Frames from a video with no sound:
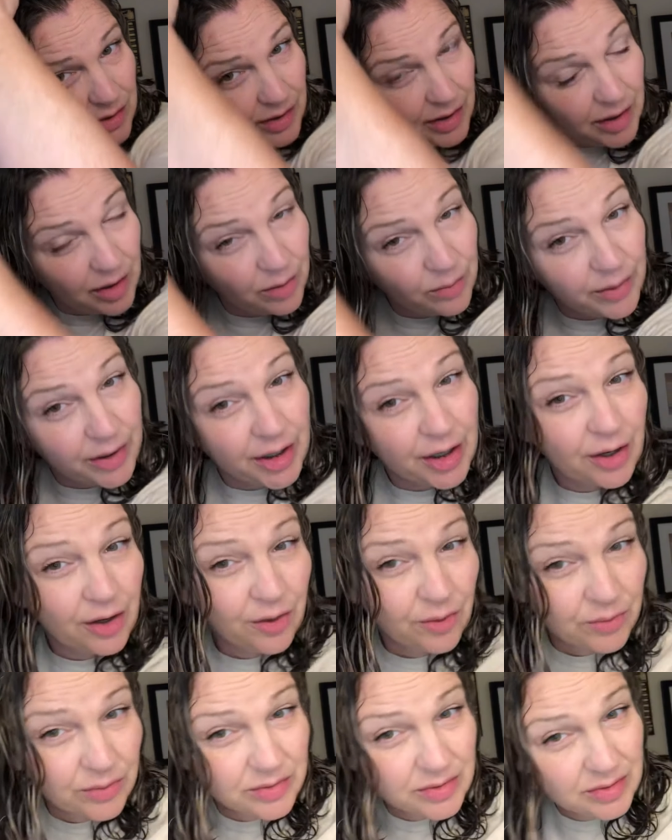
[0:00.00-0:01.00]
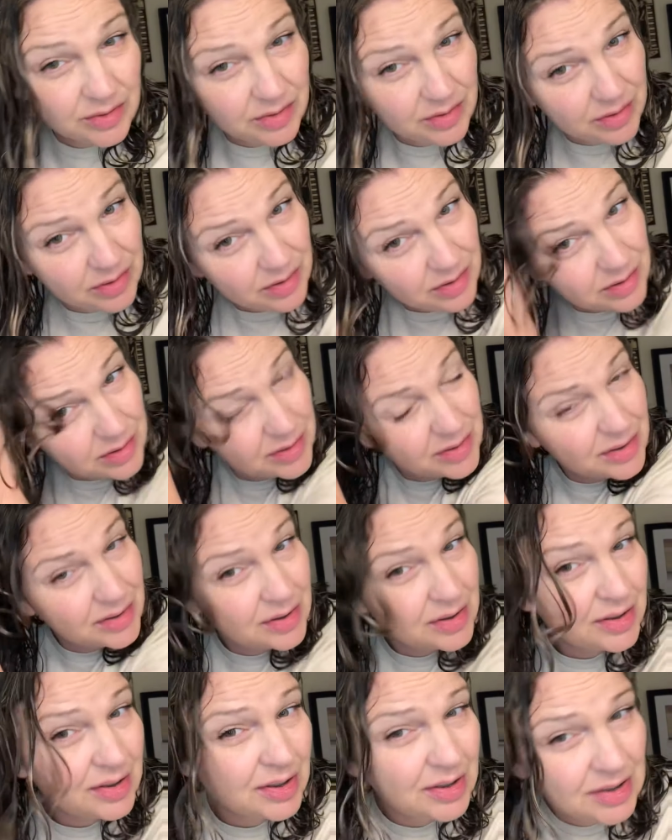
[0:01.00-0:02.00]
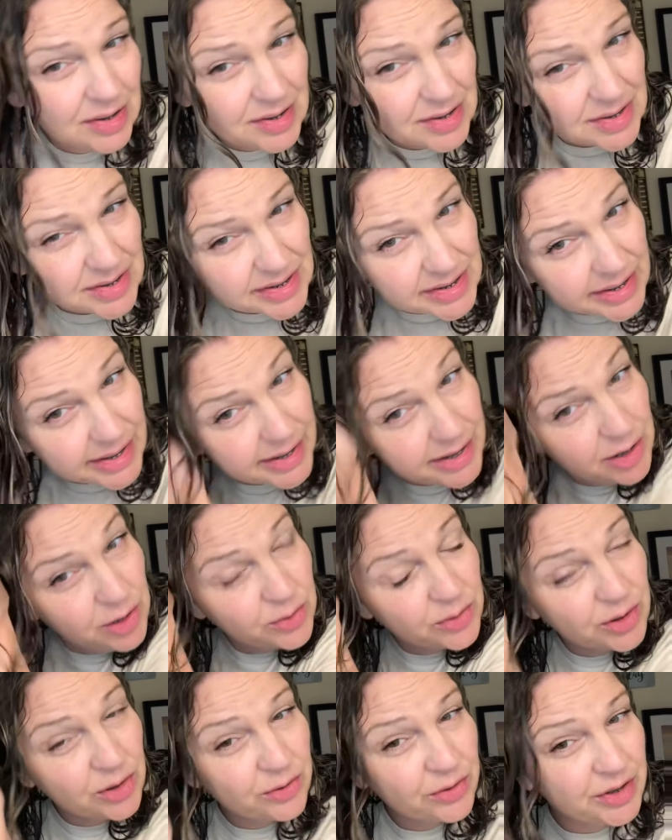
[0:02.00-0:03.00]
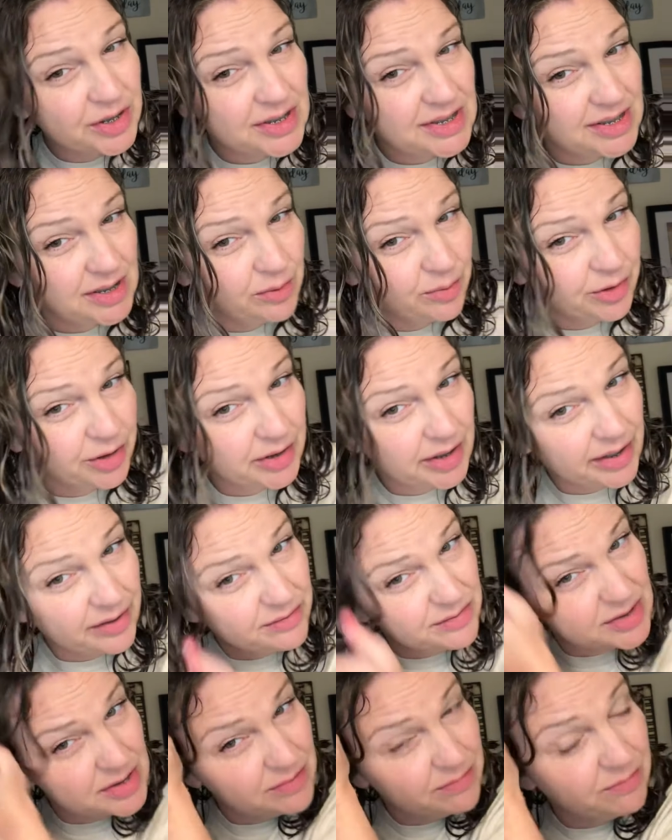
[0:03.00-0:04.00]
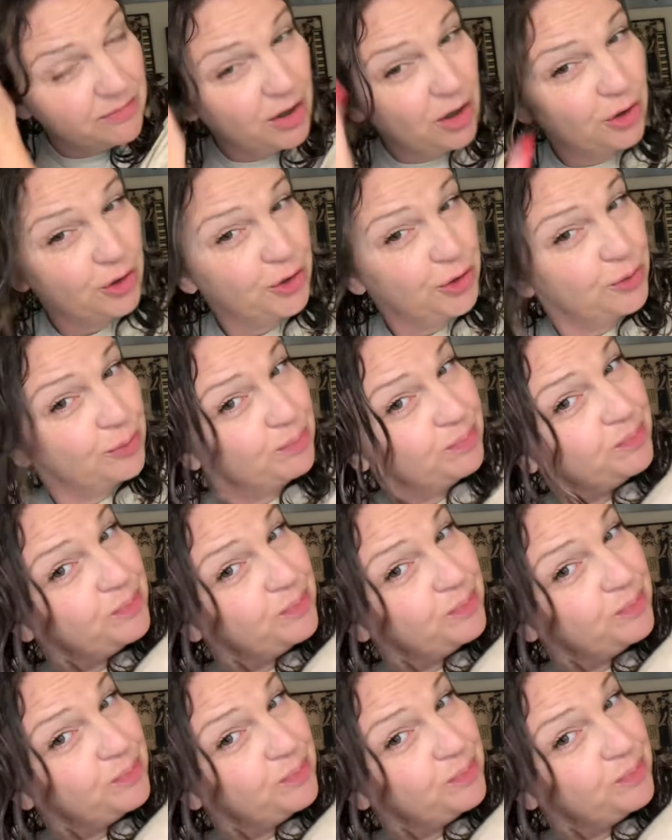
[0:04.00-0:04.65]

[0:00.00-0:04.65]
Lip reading: There we go. See, you can already see where it gives some volume.